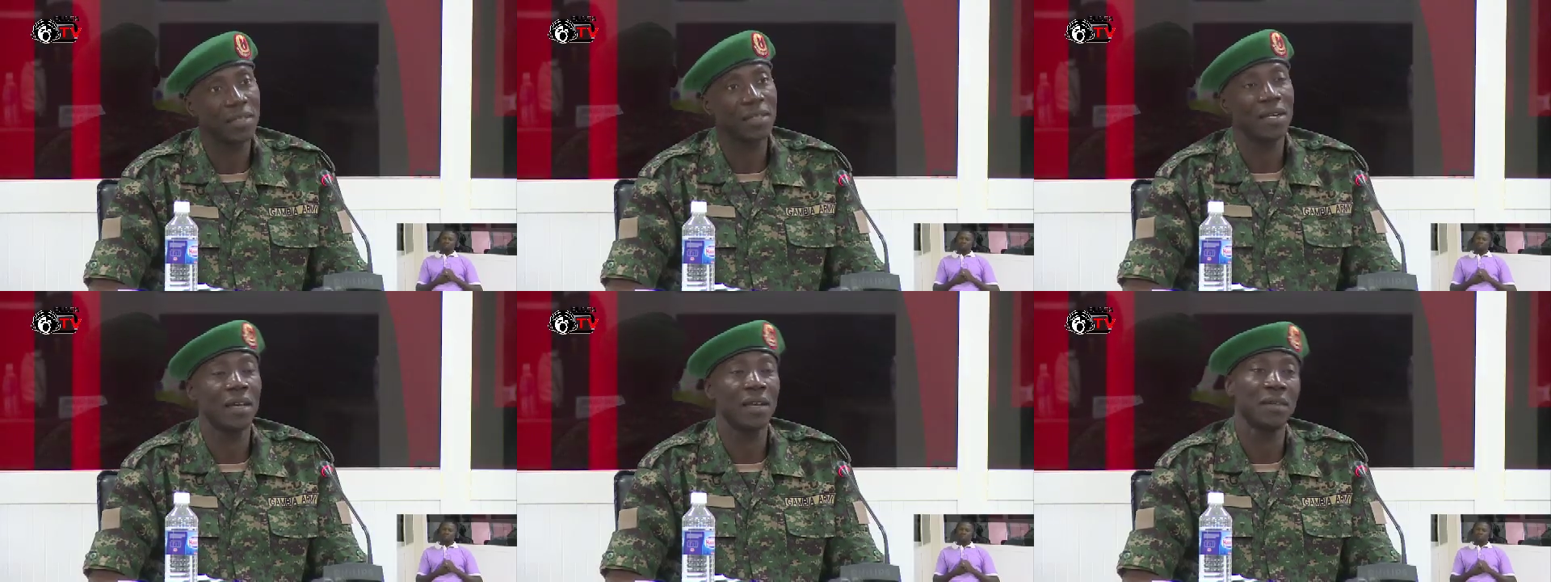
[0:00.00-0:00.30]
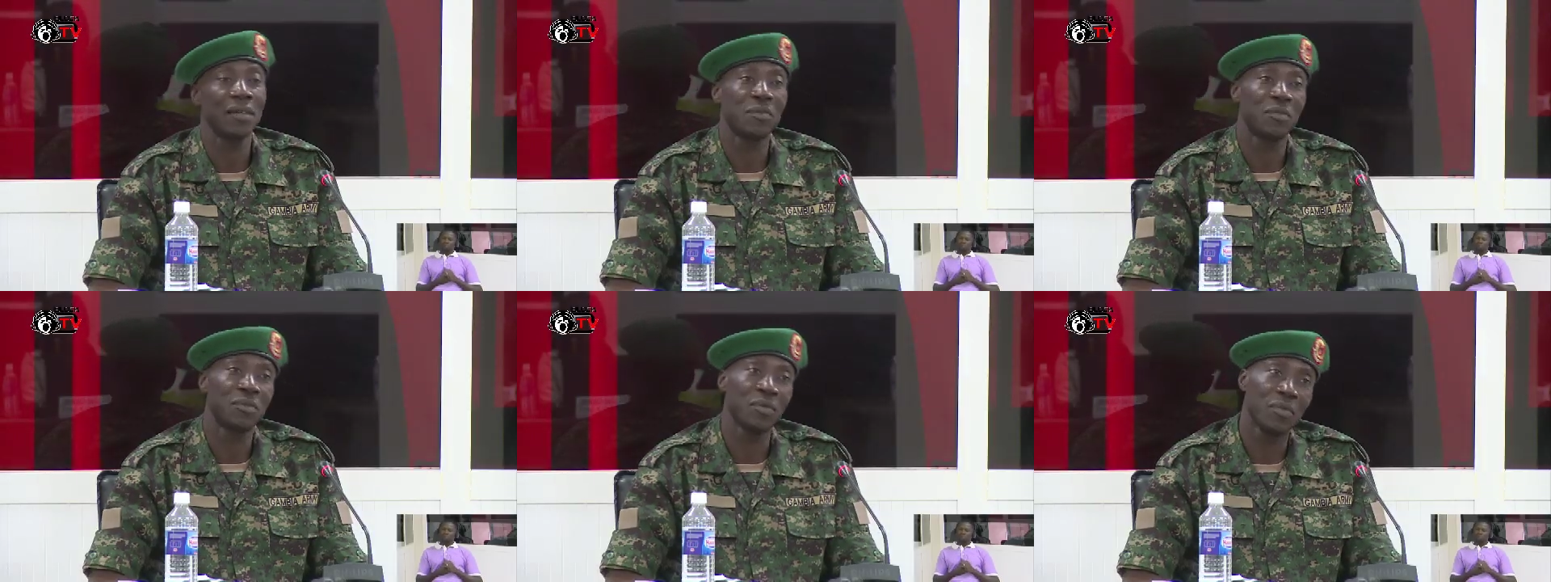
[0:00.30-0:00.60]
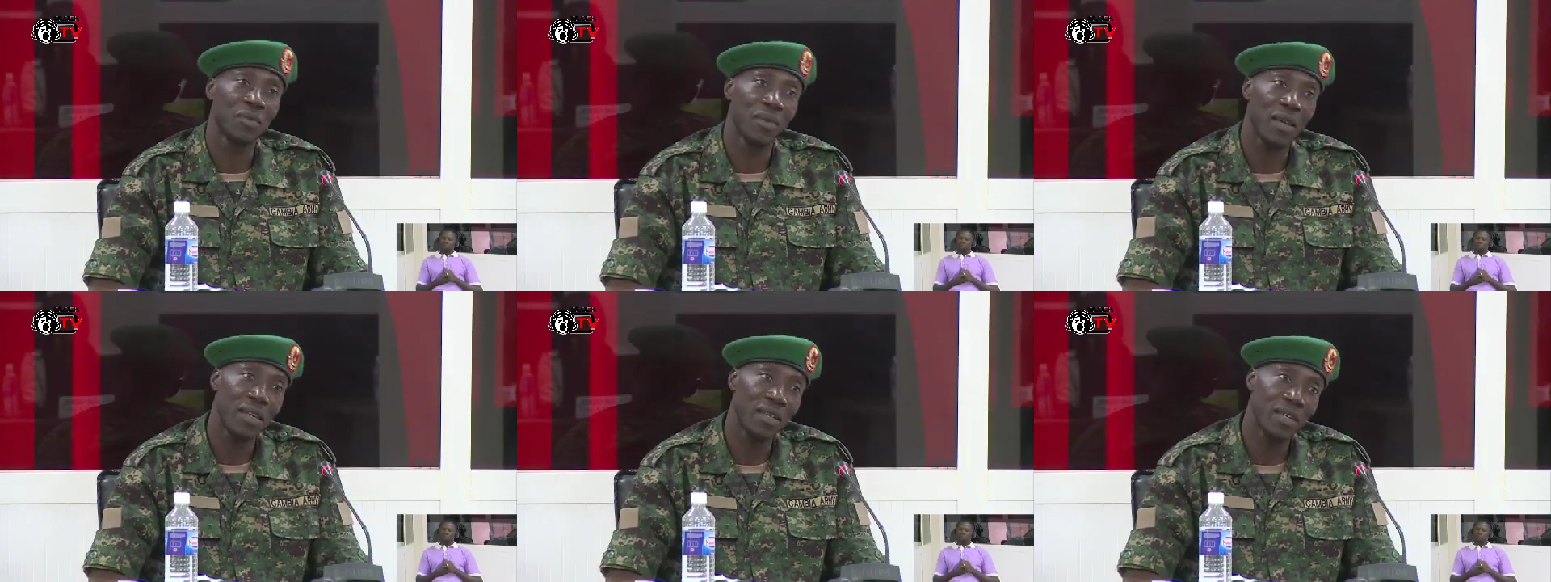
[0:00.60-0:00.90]
I think
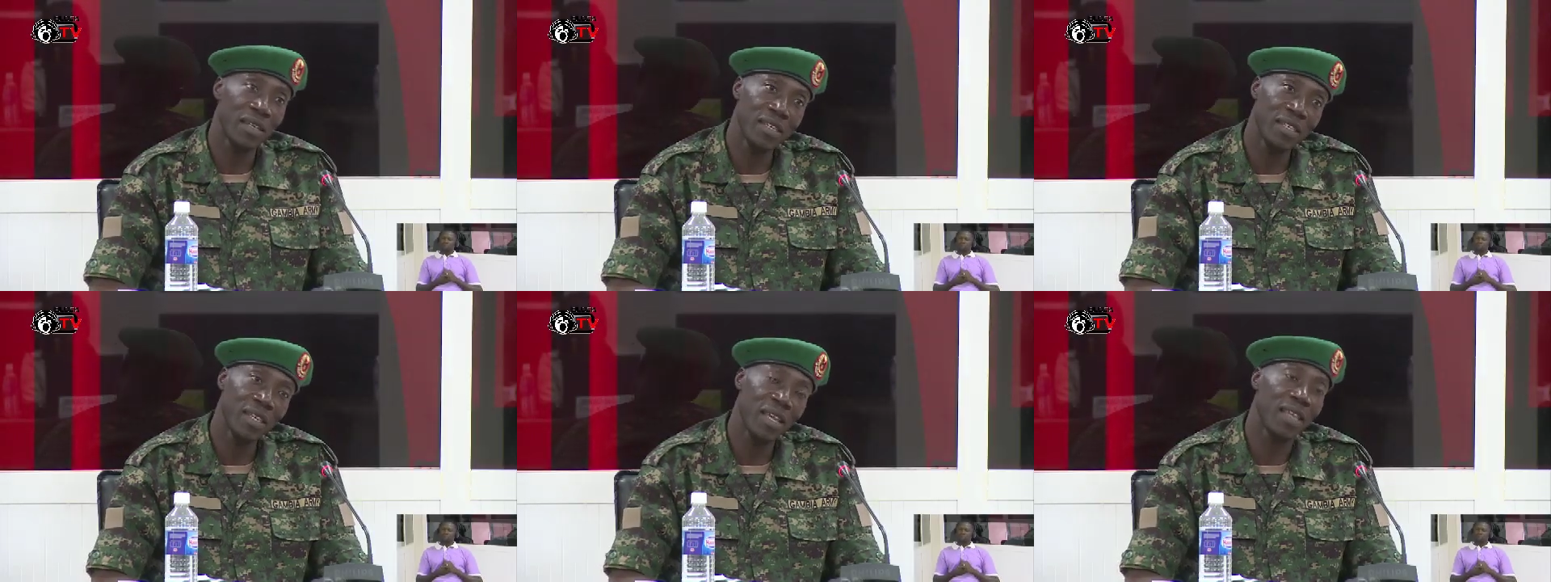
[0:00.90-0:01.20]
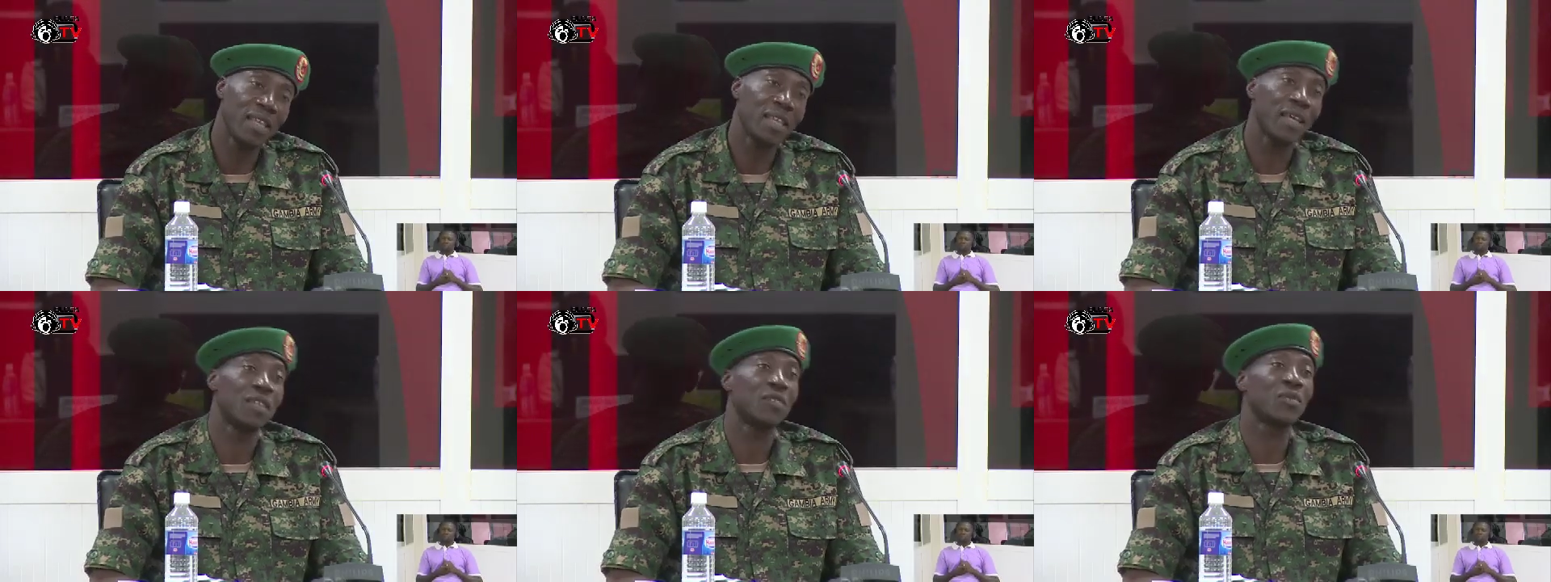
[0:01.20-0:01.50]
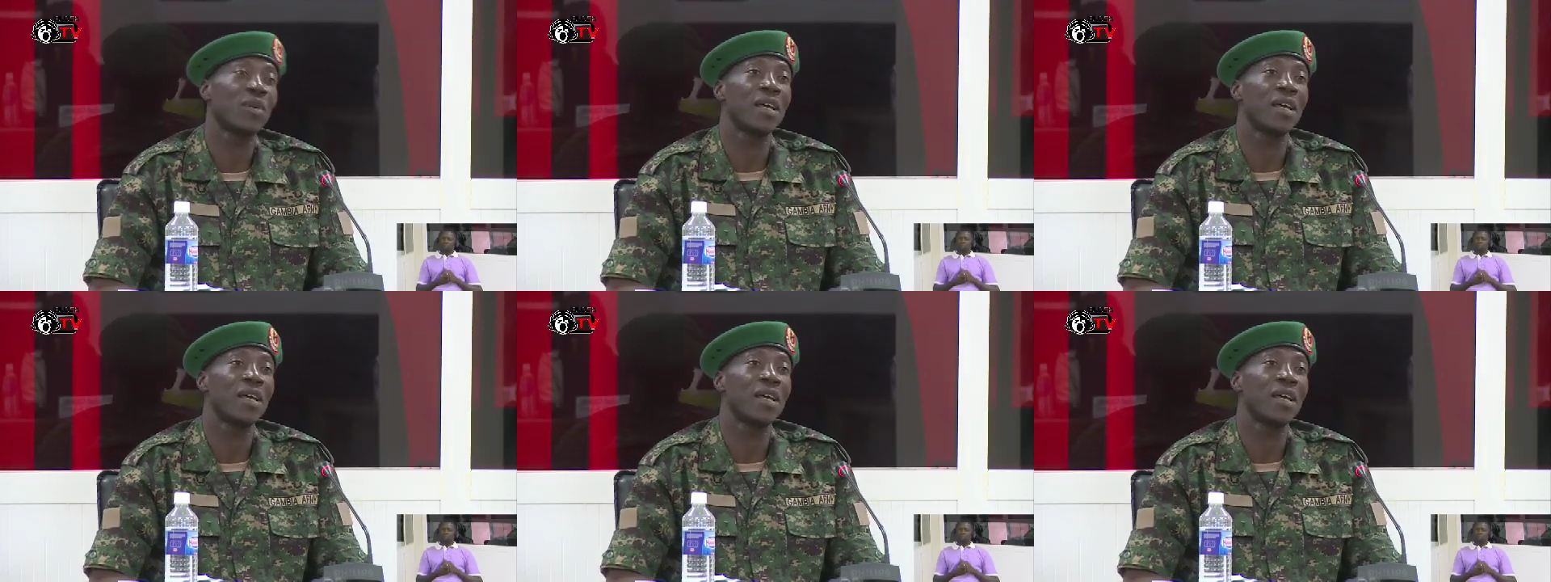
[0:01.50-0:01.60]
initially that's